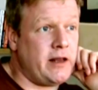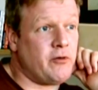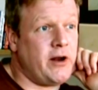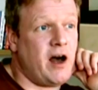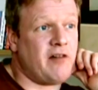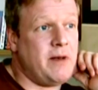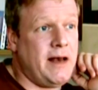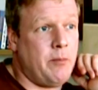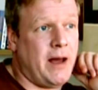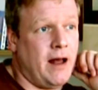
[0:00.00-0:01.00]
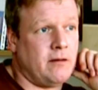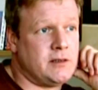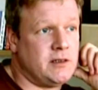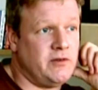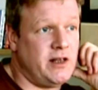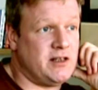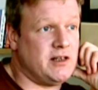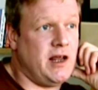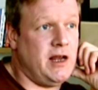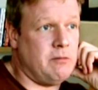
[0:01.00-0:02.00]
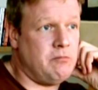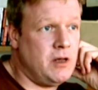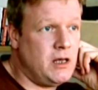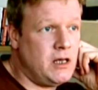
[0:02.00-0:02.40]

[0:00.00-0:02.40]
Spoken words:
£3.5 million, for this scheme